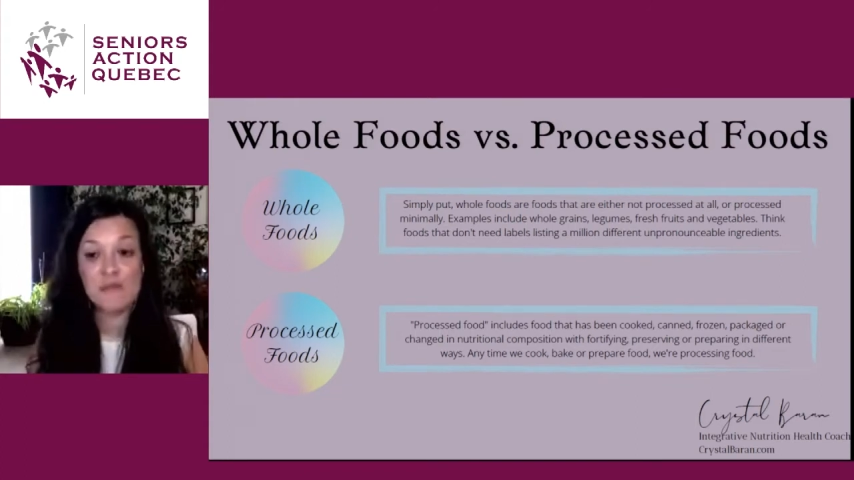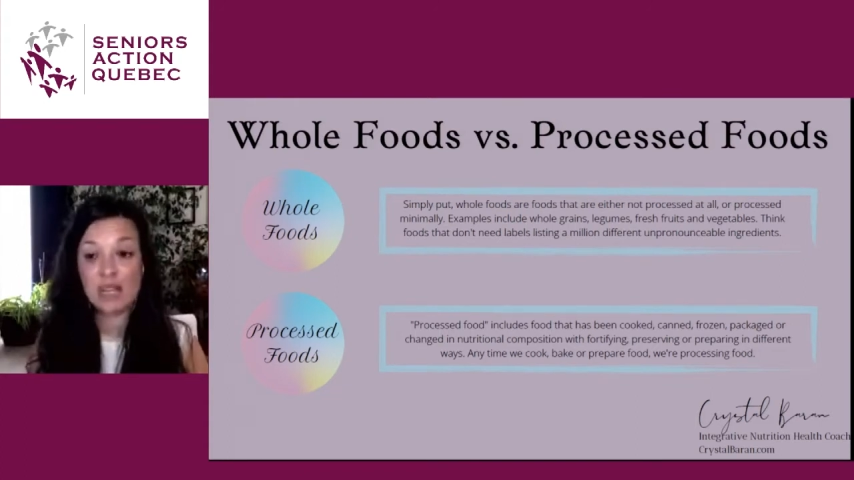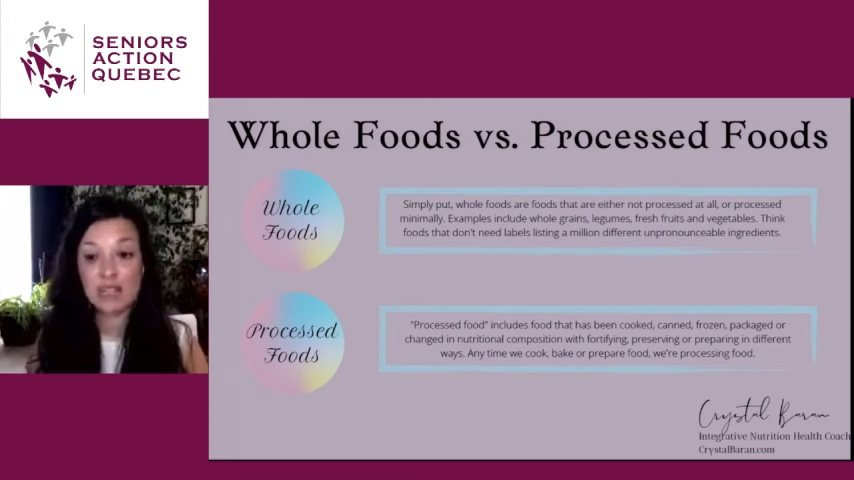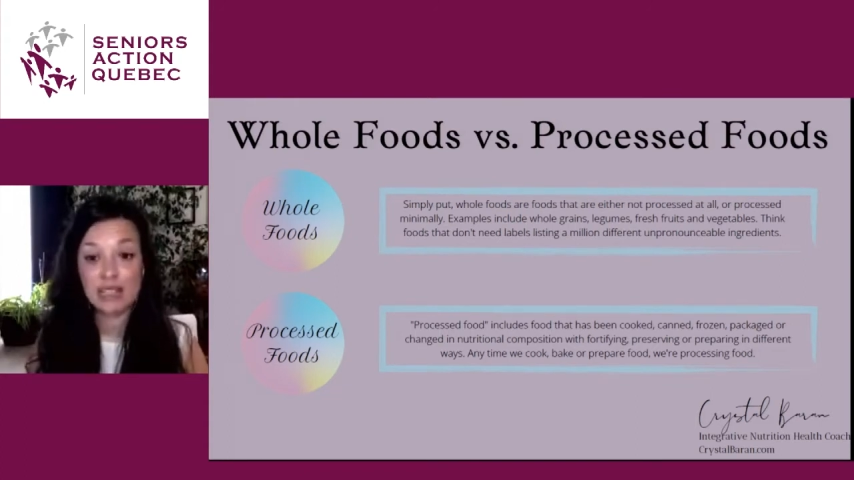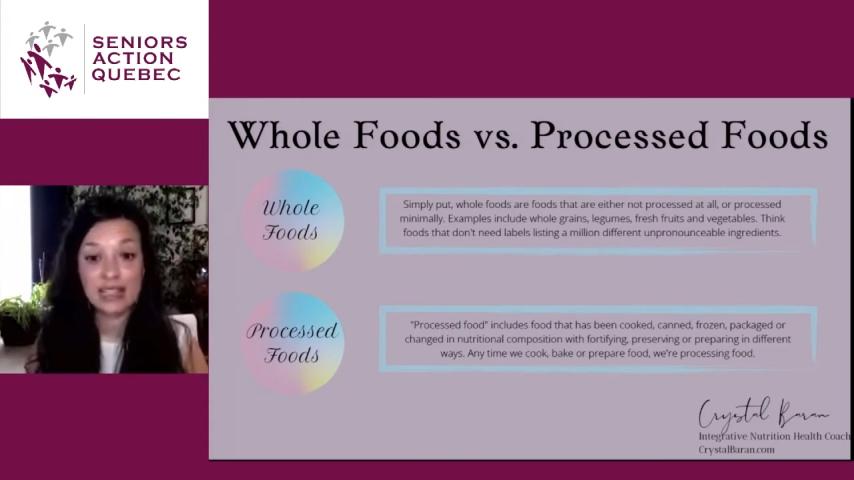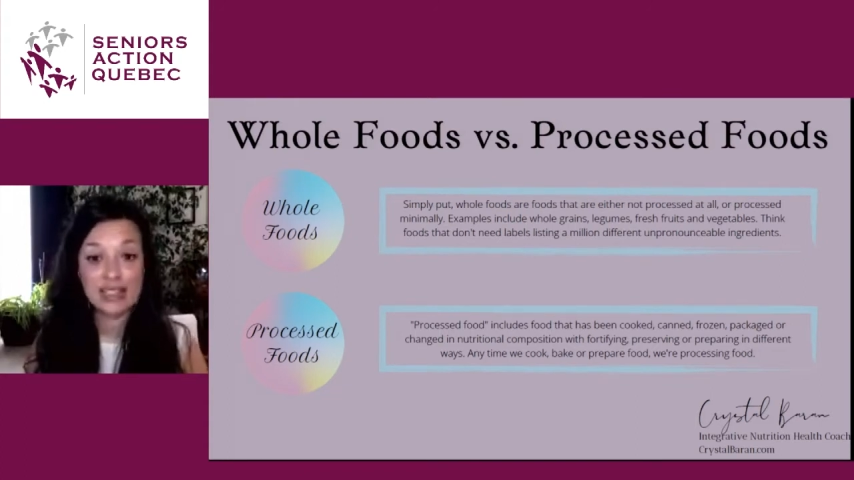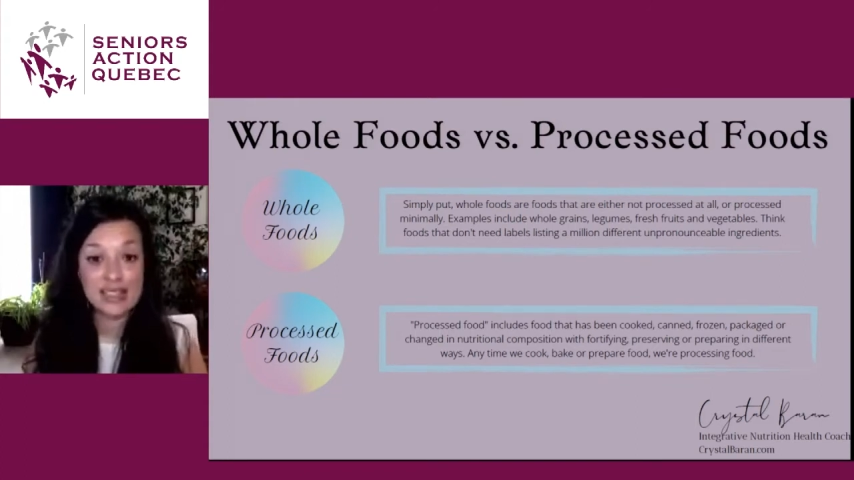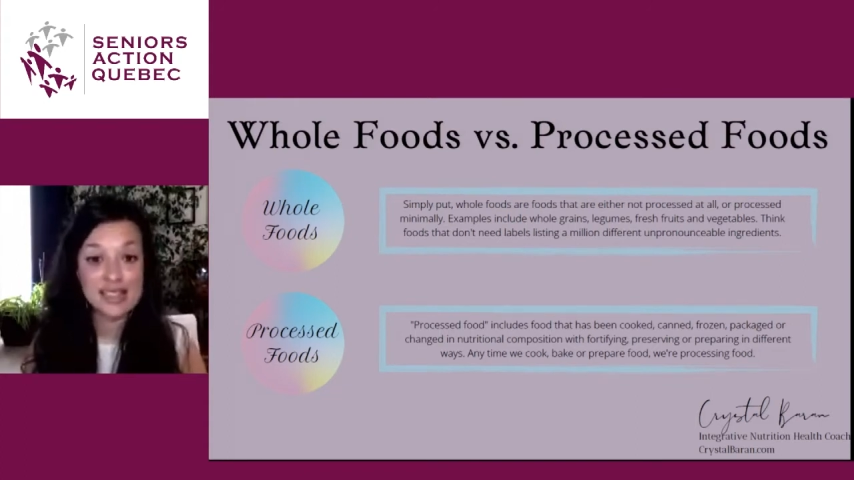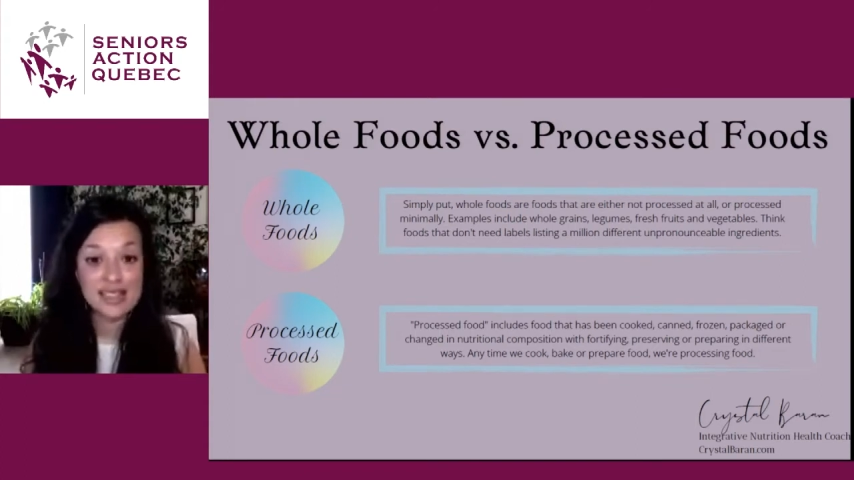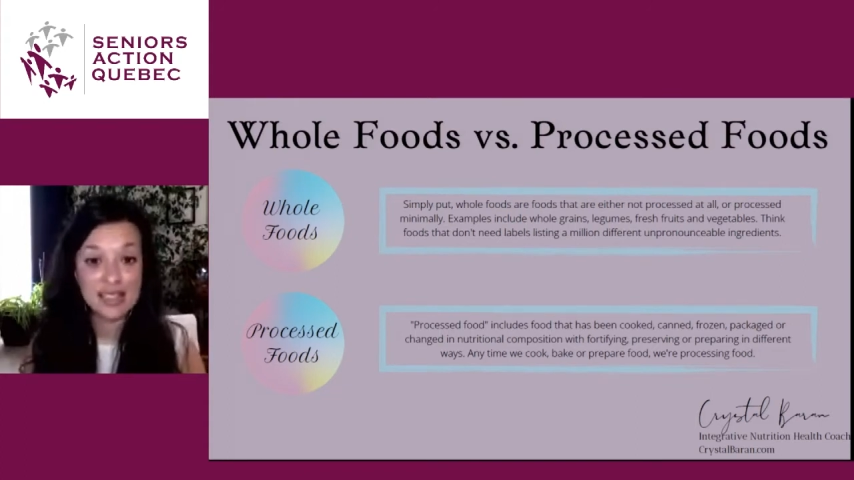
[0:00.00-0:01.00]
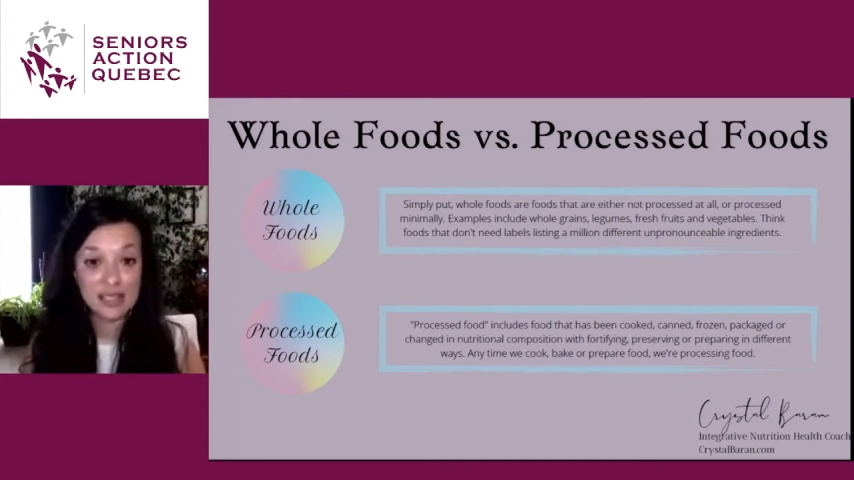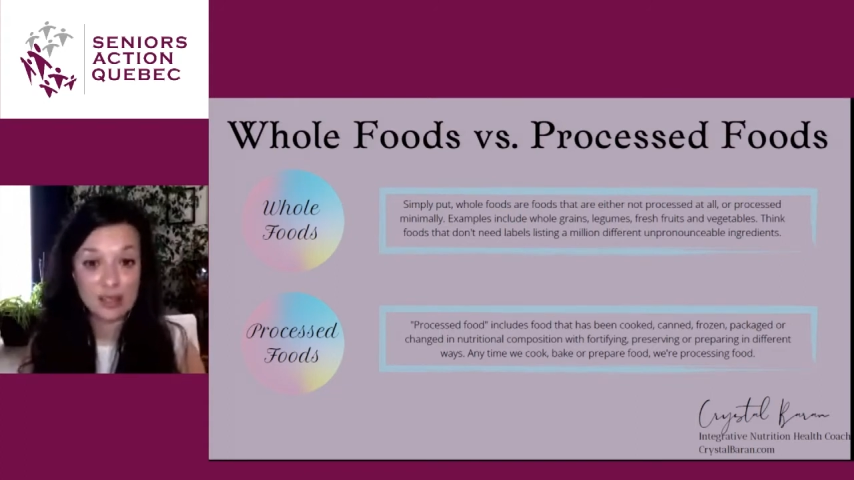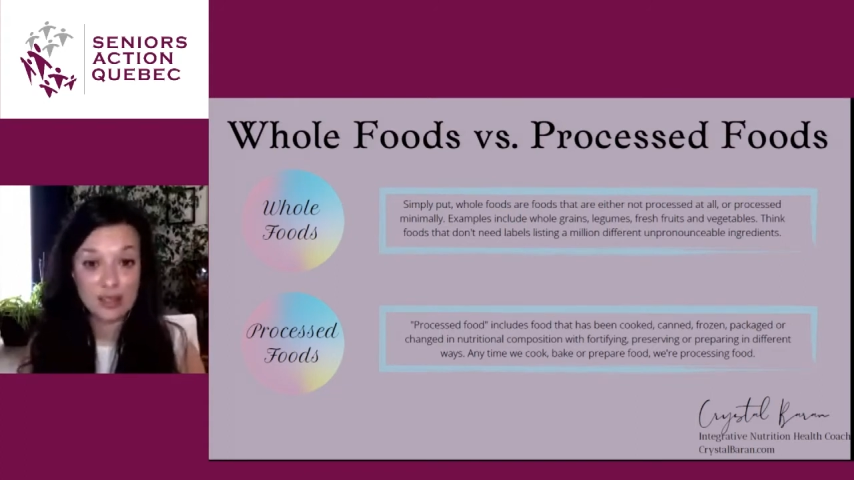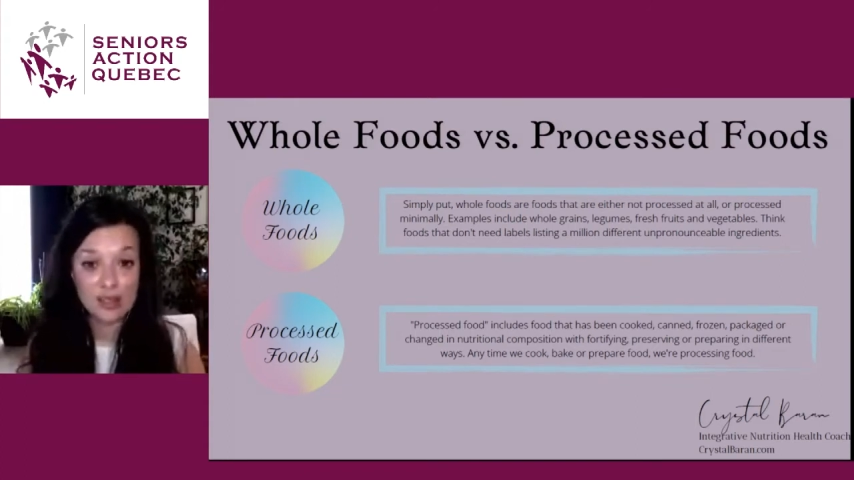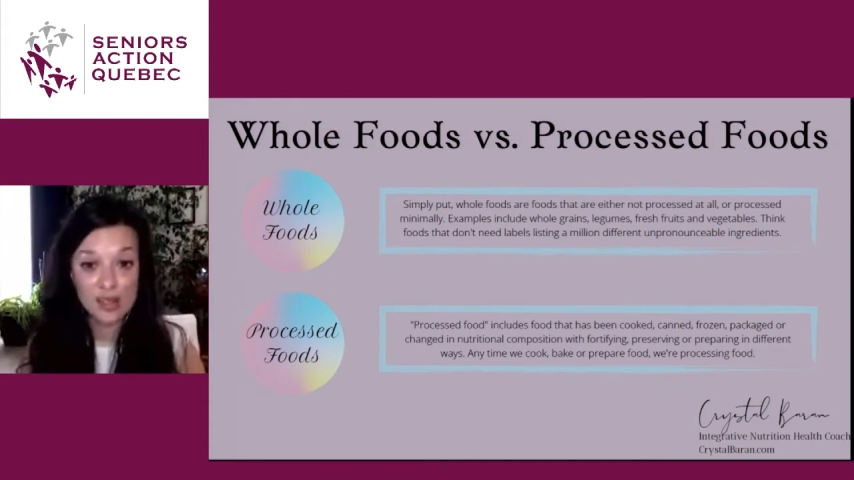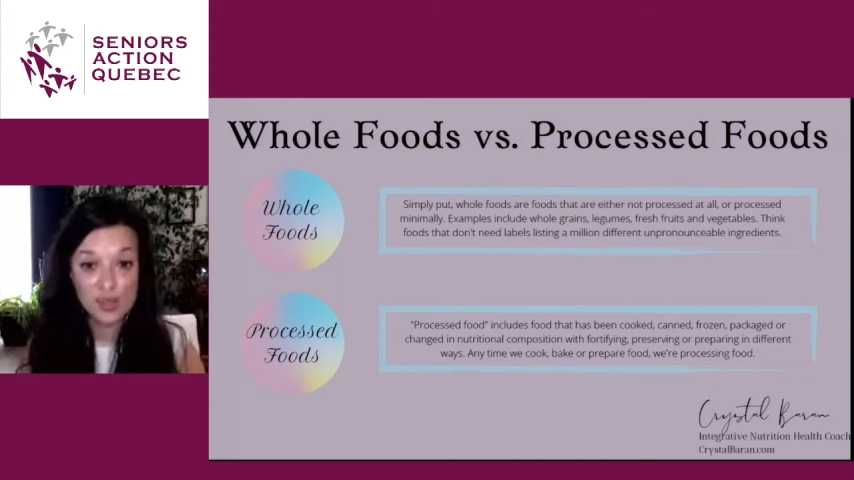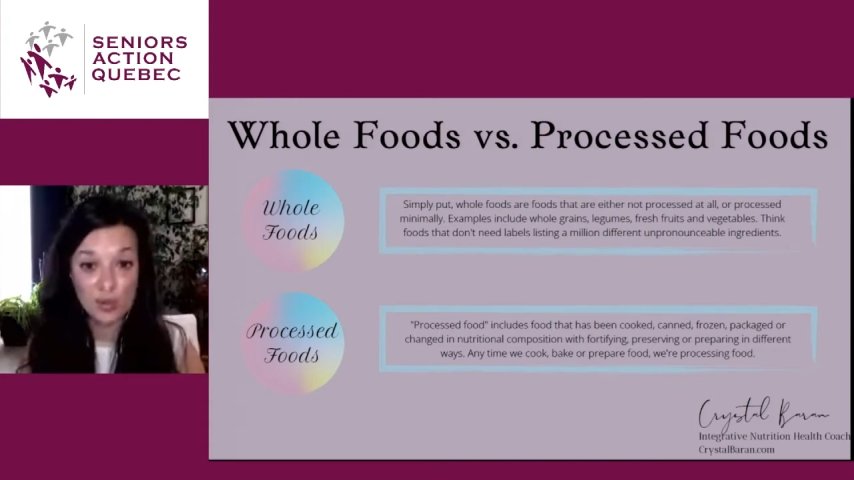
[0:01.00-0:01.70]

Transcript: what I was bringing with me to lunch